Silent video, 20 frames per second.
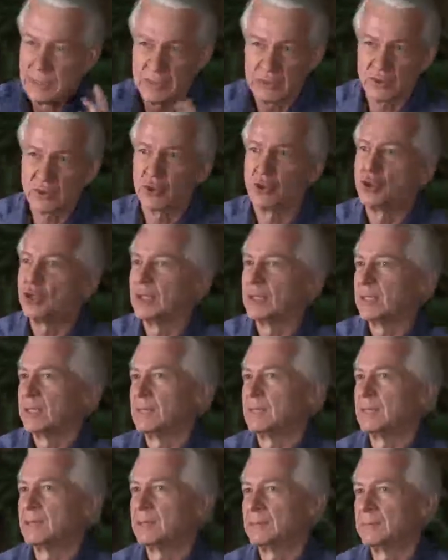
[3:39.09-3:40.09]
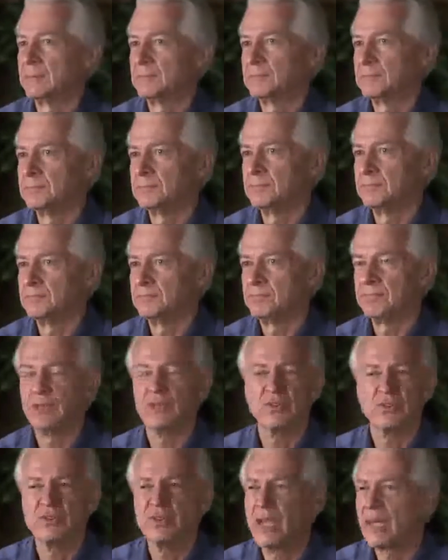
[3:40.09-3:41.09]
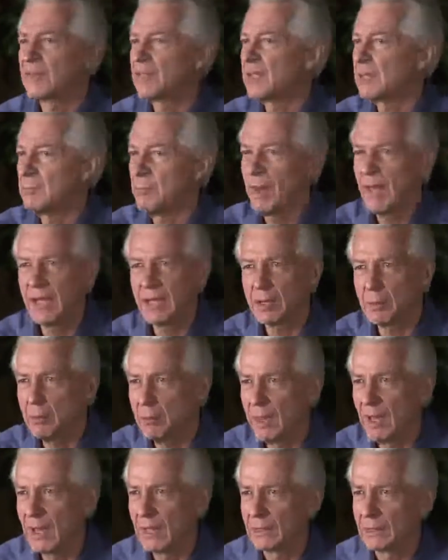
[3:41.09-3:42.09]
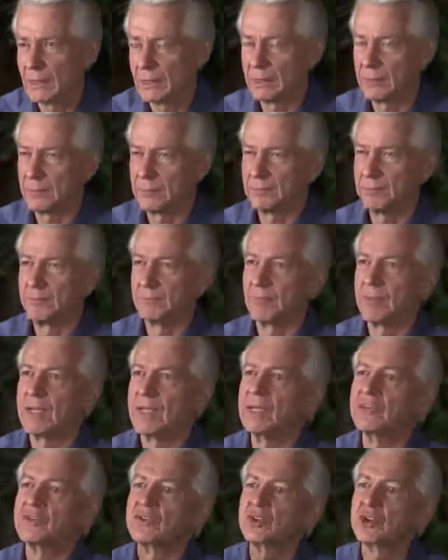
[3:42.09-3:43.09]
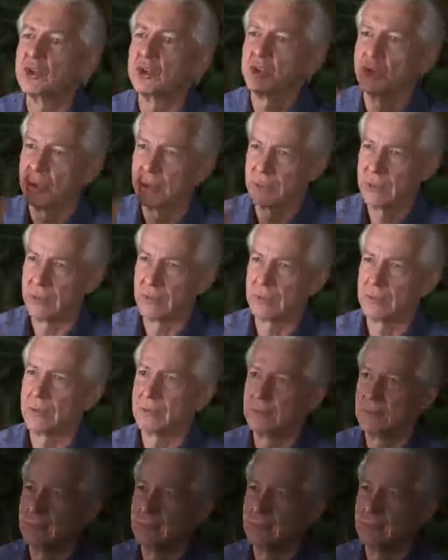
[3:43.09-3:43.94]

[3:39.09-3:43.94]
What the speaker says: It's good. There's nothing bad about it. It's good.